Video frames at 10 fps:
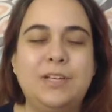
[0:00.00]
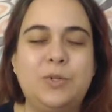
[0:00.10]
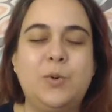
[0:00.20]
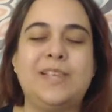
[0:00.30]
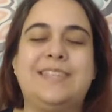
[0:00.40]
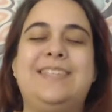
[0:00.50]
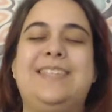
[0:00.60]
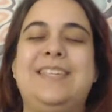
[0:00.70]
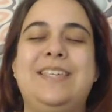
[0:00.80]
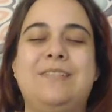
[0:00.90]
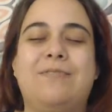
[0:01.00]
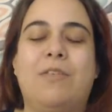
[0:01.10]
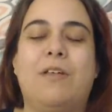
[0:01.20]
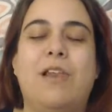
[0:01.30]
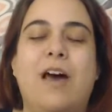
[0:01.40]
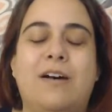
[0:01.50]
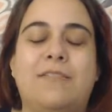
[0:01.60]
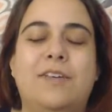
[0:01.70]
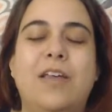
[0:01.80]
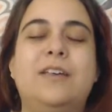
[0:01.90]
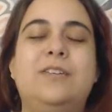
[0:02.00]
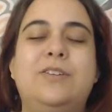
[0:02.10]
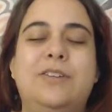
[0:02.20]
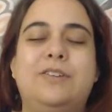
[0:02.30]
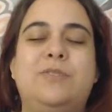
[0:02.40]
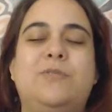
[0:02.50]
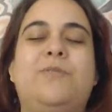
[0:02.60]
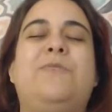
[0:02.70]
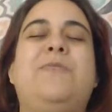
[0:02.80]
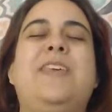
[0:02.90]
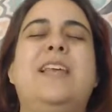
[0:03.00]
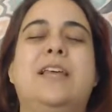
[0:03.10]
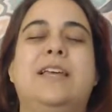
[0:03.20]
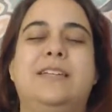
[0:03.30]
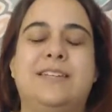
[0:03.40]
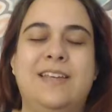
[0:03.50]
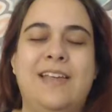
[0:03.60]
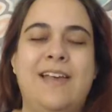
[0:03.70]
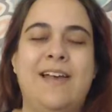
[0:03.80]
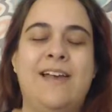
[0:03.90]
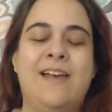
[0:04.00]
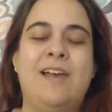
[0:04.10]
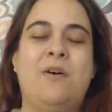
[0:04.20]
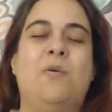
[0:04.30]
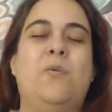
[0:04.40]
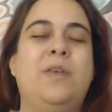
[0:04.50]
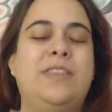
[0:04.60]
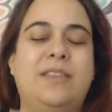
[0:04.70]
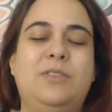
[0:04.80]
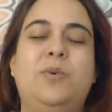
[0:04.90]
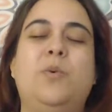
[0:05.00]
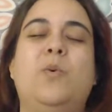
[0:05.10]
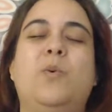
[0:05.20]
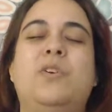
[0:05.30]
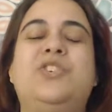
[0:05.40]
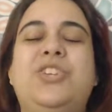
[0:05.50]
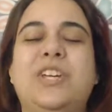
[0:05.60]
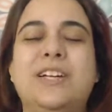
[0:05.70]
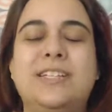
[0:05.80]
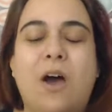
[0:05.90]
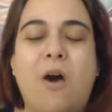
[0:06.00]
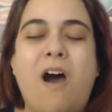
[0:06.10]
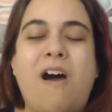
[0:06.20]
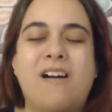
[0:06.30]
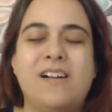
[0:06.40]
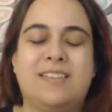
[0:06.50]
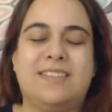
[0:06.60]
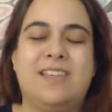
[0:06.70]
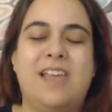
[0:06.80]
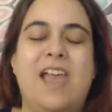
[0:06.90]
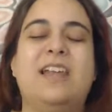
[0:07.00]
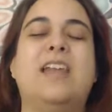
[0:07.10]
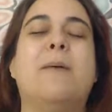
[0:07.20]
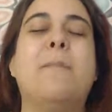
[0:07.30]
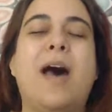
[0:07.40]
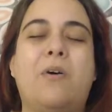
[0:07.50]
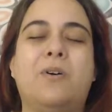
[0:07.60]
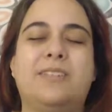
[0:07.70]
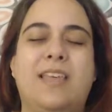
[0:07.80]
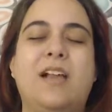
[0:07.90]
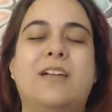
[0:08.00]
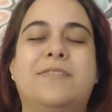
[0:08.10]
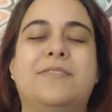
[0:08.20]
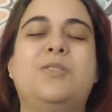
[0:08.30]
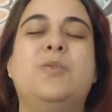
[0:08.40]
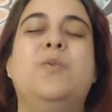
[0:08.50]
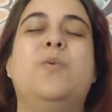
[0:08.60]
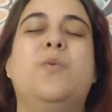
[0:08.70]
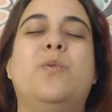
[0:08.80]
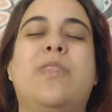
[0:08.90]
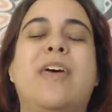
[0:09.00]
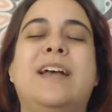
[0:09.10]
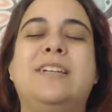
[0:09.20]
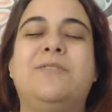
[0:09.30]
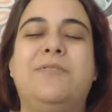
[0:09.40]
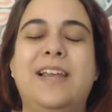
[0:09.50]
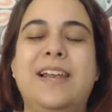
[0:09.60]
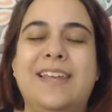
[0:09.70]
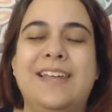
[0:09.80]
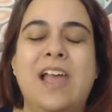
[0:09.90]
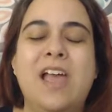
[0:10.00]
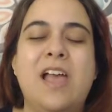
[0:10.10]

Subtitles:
to receive the love, to feel it? We tend to shield our hearts and numb ourselves to that feeling